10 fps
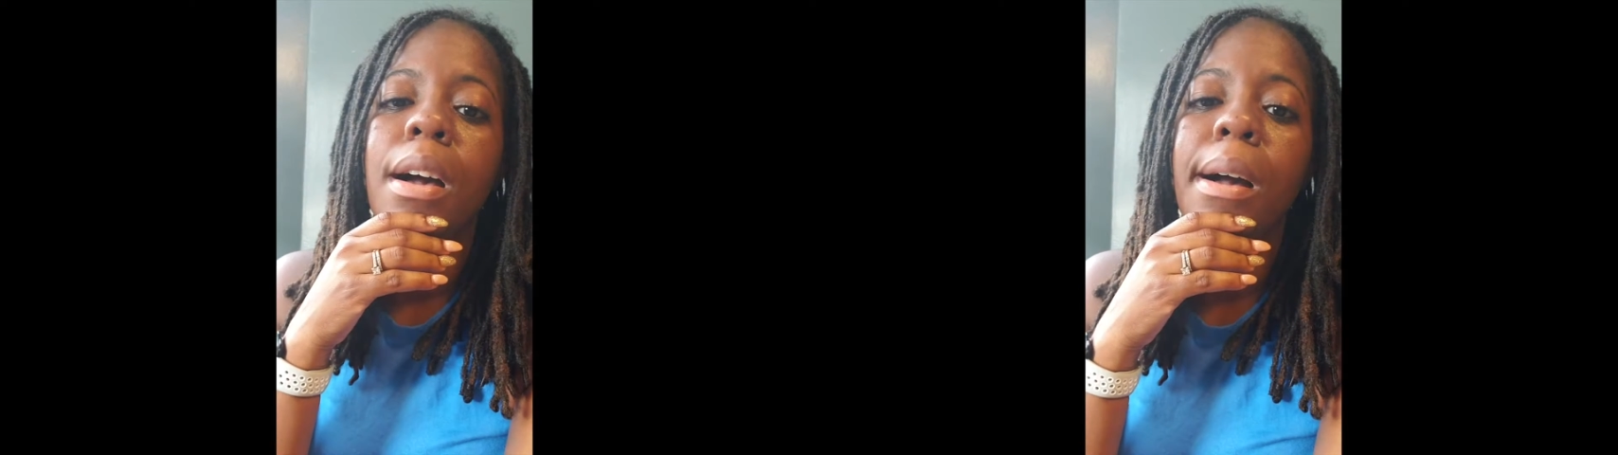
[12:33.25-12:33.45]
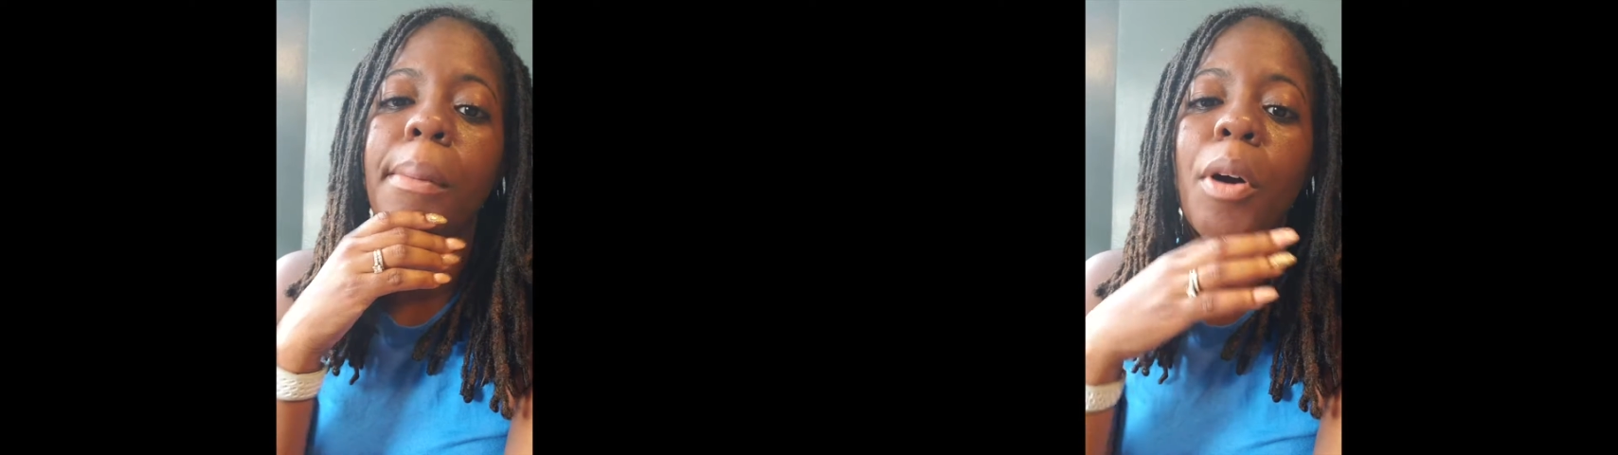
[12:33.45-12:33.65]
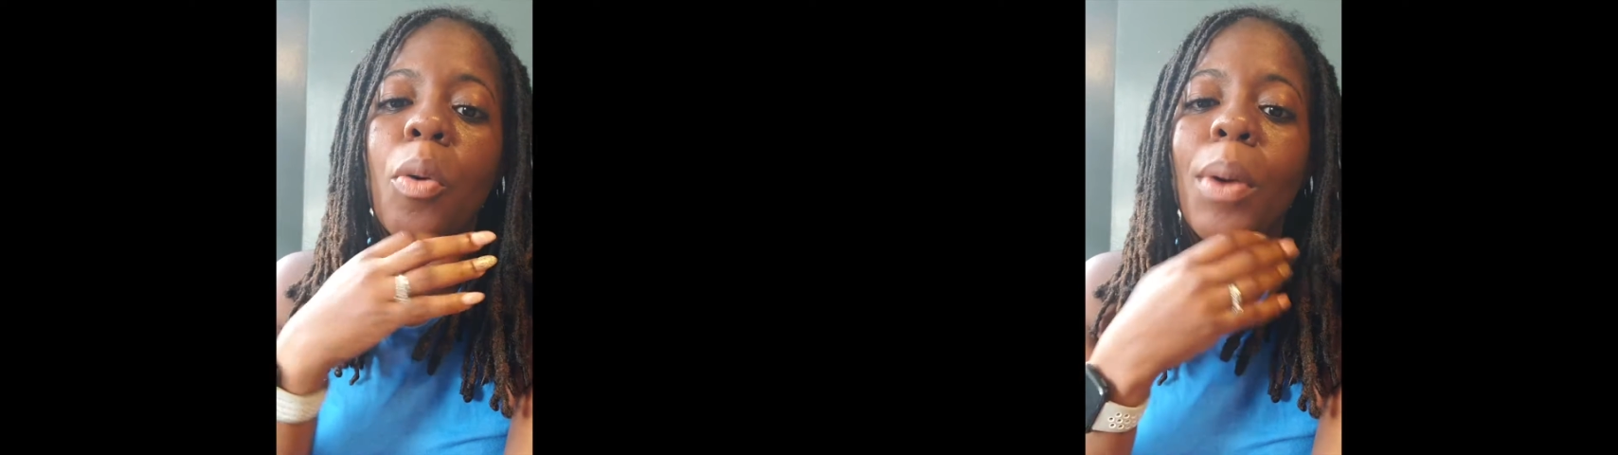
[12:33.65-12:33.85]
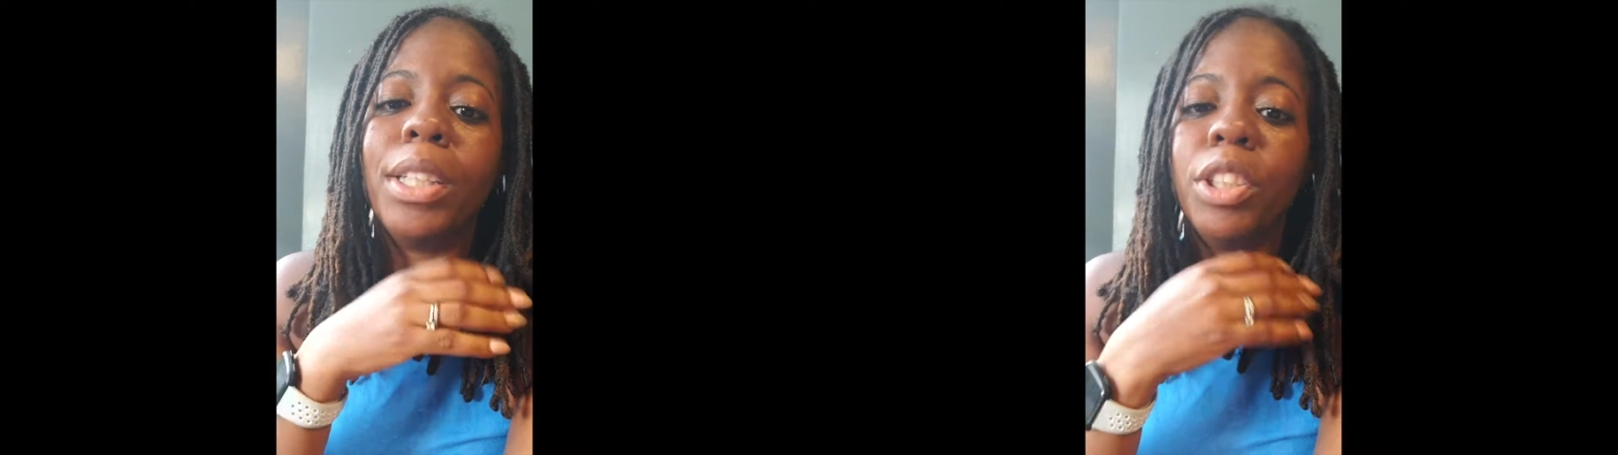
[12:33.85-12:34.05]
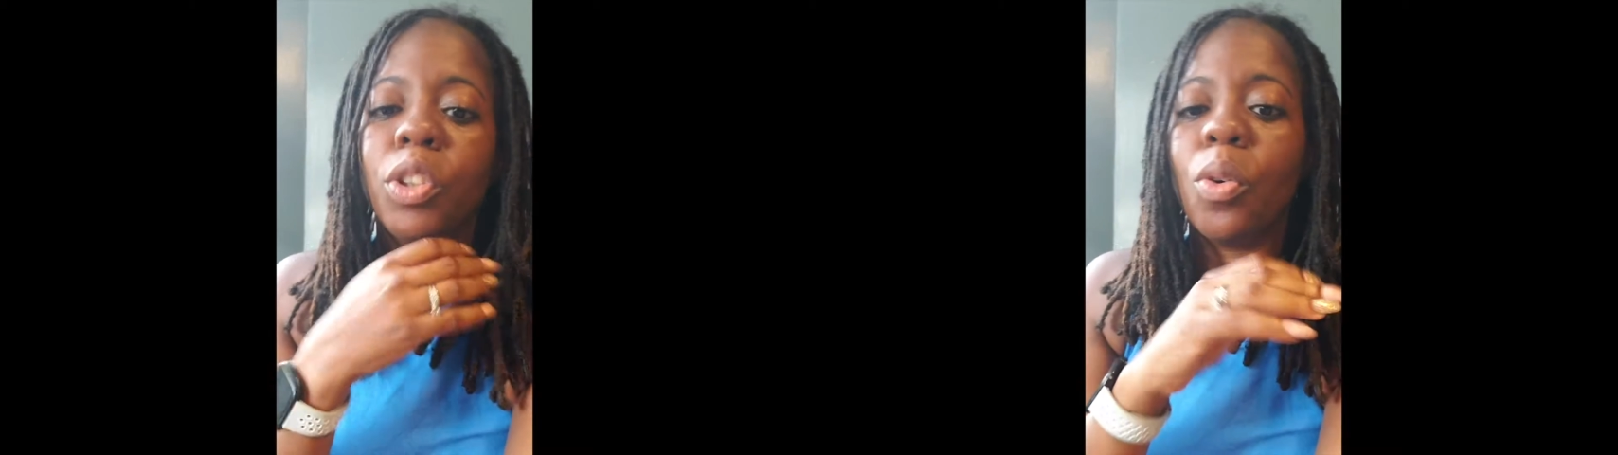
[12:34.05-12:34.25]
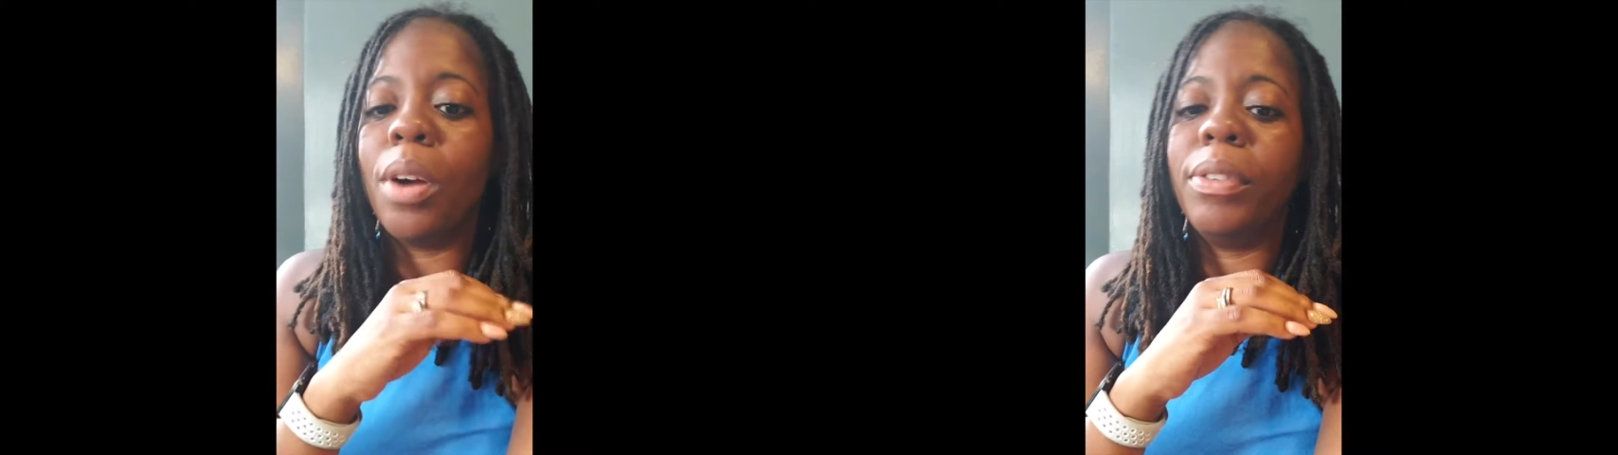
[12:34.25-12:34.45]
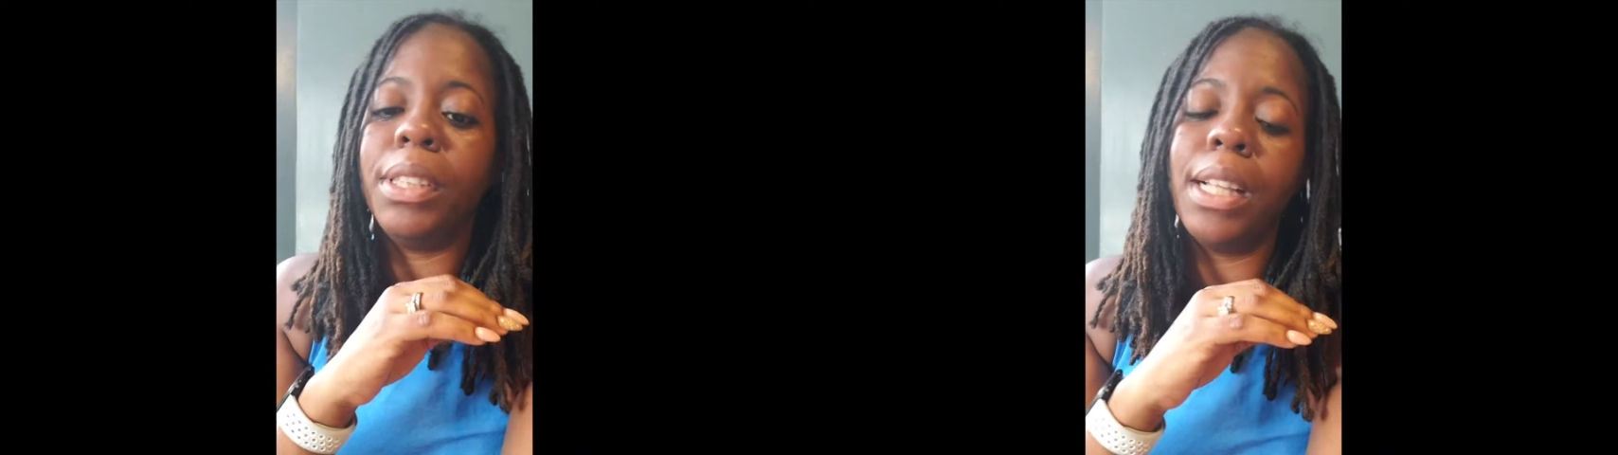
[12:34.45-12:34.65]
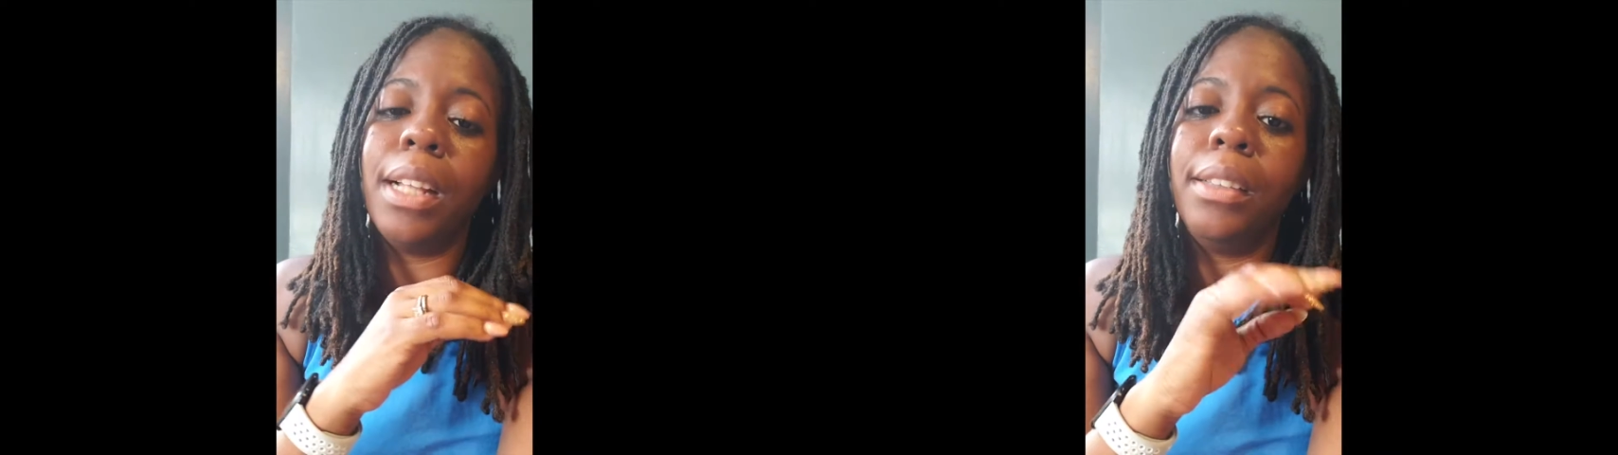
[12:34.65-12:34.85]
our watches go off
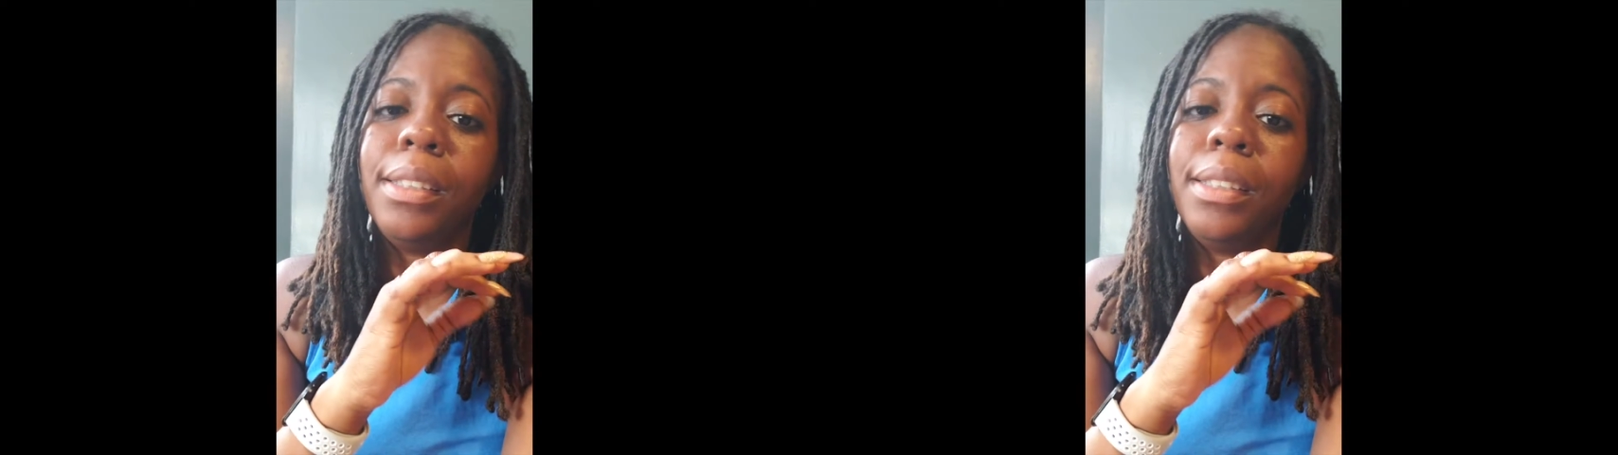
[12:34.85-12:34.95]
and said,